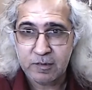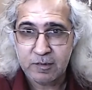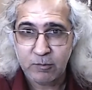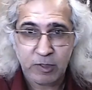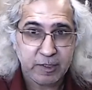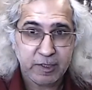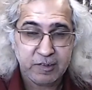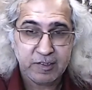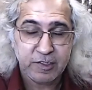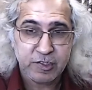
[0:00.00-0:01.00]
what are
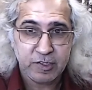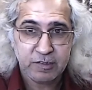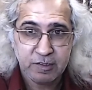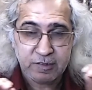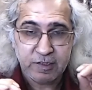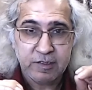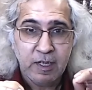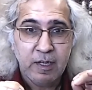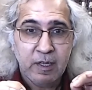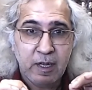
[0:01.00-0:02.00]
its injustices,
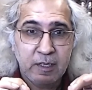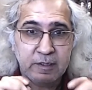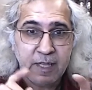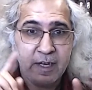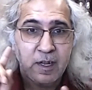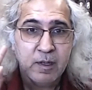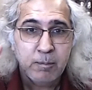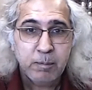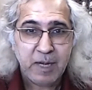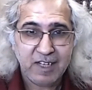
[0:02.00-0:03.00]
and then
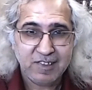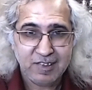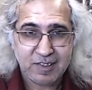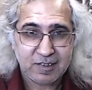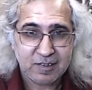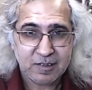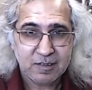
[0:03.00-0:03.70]
praxis,